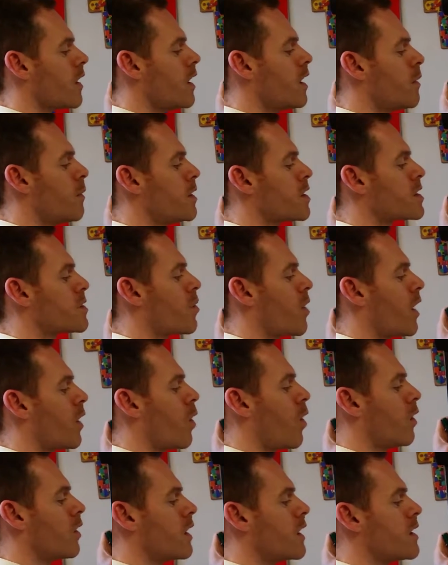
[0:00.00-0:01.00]
let me just write
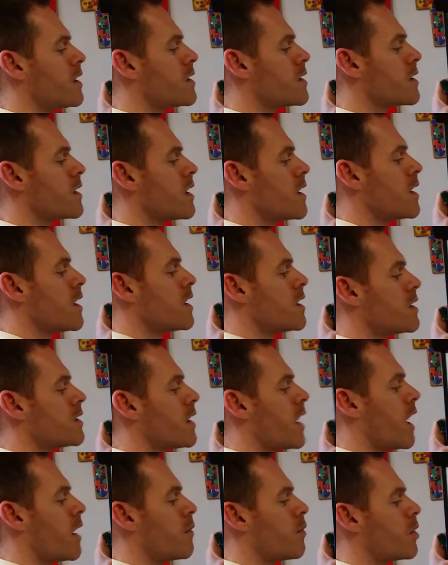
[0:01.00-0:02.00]
all these
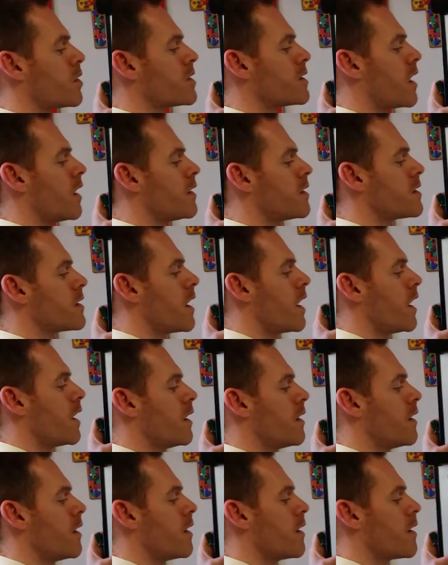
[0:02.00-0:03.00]
10%
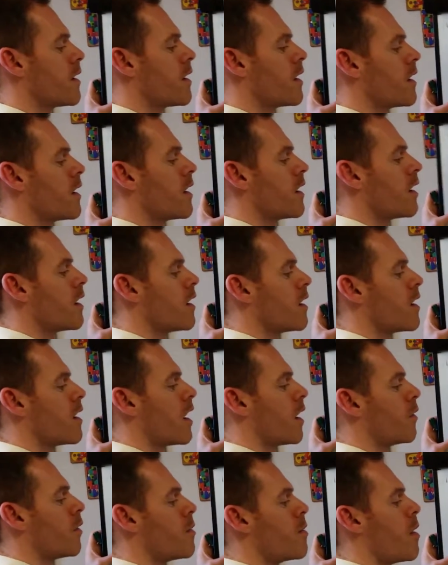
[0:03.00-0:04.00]
in.
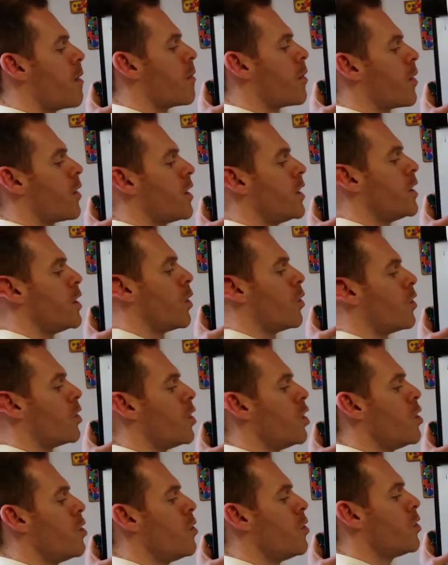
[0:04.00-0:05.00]
Remember, you
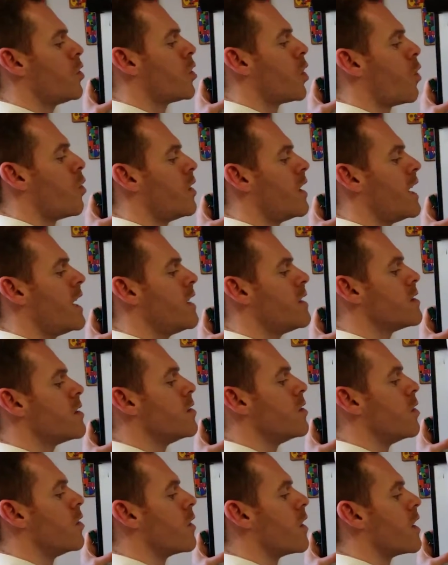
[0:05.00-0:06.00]
don't need to
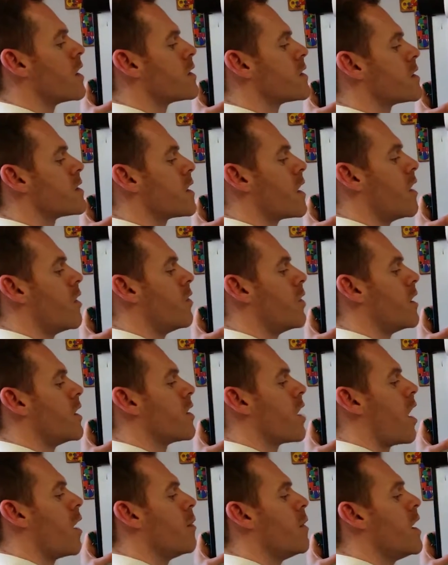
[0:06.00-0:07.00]
do this every
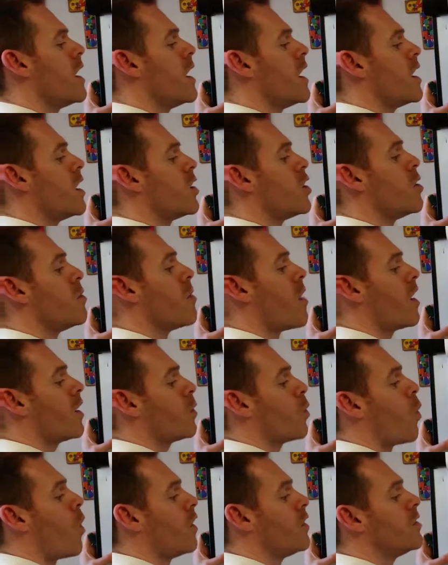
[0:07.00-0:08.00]
time. You might
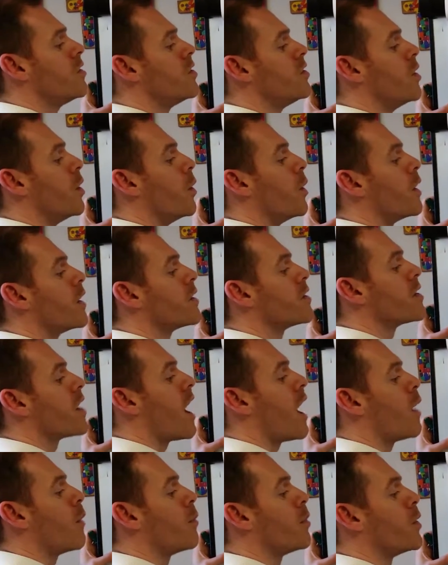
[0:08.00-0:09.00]
want to do it to
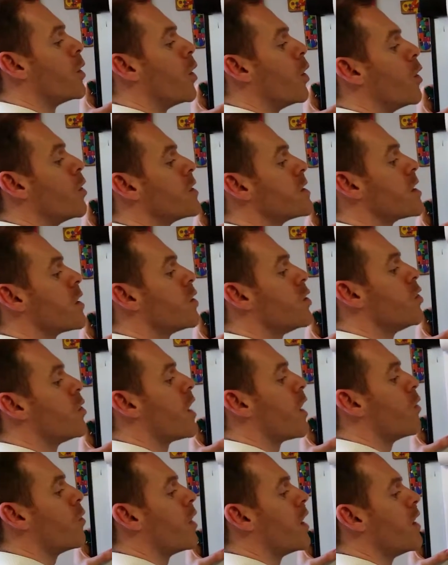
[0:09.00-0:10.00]
help you until you
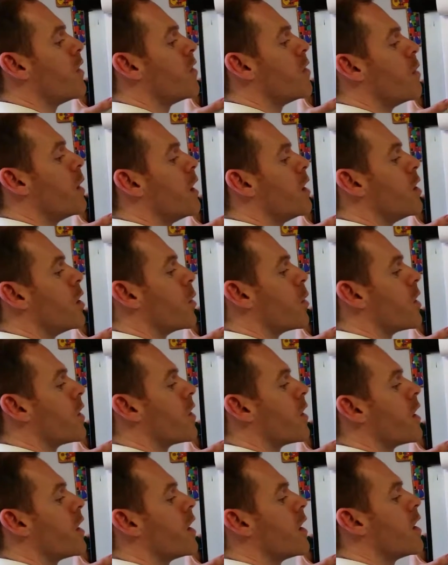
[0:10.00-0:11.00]
get really familiar with
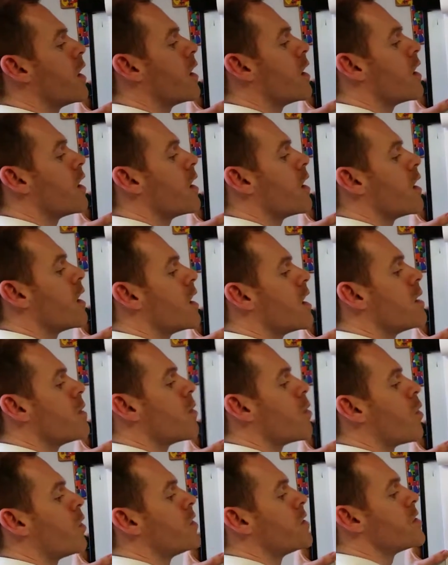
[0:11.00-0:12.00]
it.
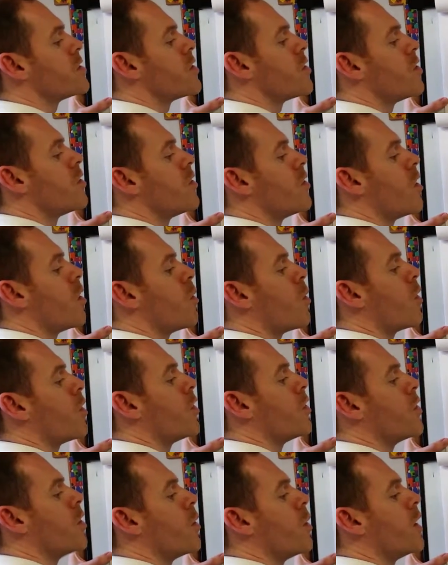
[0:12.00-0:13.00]
Once you know what
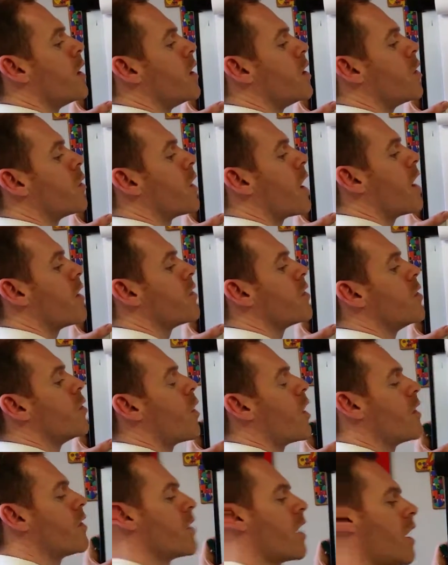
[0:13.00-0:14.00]
you're doing, you don't have to write